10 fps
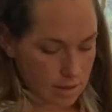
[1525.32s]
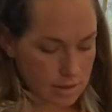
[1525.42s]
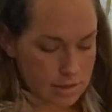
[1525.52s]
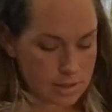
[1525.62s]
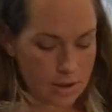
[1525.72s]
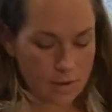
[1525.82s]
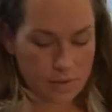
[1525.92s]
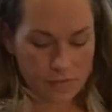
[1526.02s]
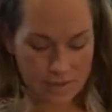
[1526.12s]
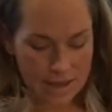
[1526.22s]
So
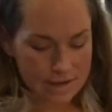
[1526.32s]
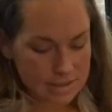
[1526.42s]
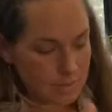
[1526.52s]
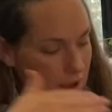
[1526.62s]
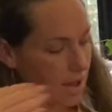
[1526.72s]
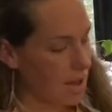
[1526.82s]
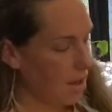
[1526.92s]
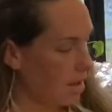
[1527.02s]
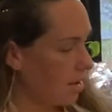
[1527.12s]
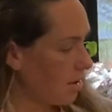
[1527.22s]
that is my
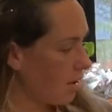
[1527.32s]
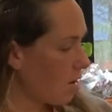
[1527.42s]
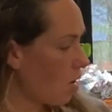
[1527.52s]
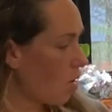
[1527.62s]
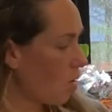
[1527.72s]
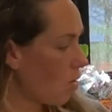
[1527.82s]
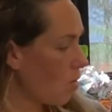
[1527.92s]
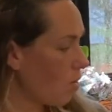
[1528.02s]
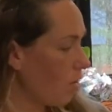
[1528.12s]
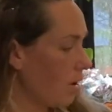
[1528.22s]

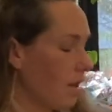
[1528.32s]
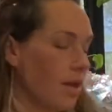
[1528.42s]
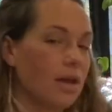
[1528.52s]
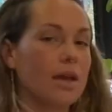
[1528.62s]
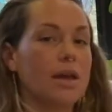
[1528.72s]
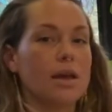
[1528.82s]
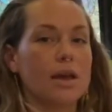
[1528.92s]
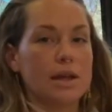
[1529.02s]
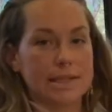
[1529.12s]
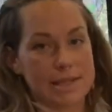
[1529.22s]
whole
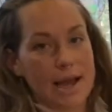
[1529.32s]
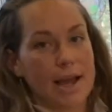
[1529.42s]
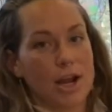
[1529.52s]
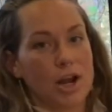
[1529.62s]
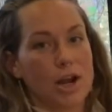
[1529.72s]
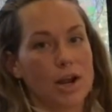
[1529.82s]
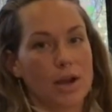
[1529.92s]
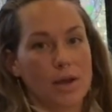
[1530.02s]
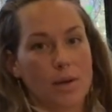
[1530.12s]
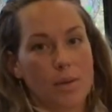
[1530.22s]
entire
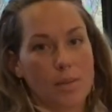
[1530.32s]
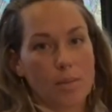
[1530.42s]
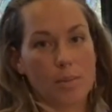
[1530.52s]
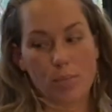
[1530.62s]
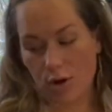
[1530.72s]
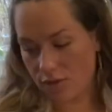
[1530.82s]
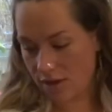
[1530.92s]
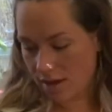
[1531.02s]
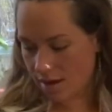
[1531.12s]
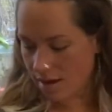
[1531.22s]

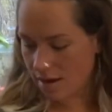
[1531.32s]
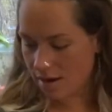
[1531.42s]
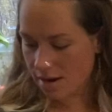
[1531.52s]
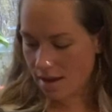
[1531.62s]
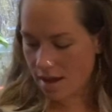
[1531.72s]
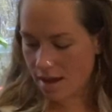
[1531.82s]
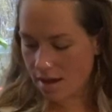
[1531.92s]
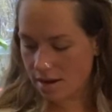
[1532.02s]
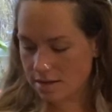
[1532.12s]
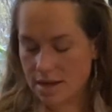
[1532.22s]
birthing kit,
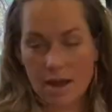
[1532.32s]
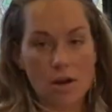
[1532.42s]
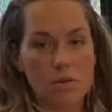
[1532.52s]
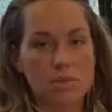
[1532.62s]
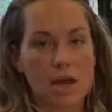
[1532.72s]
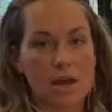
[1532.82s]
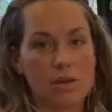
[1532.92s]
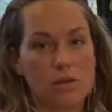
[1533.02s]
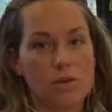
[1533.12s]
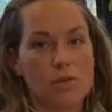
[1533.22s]
and I hope that
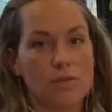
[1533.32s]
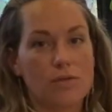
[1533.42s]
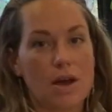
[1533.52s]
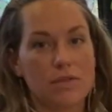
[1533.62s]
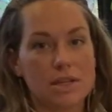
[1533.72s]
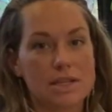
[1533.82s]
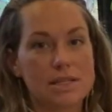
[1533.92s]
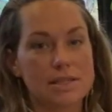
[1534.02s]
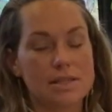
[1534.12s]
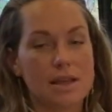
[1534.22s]
you found
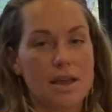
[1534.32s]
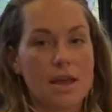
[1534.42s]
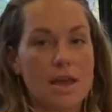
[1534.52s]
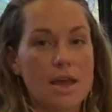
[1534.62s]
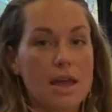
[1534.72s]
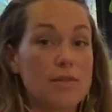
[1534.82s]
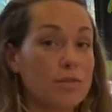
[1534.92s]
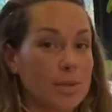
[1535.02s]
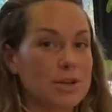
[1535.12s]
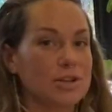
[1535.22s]
this
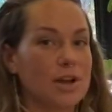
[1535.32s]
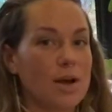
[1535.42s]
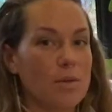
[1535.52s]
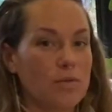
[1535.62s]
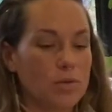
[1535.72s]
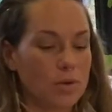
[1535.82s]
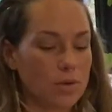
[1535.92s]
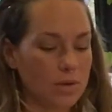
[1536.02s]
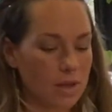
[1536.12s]
information helpful.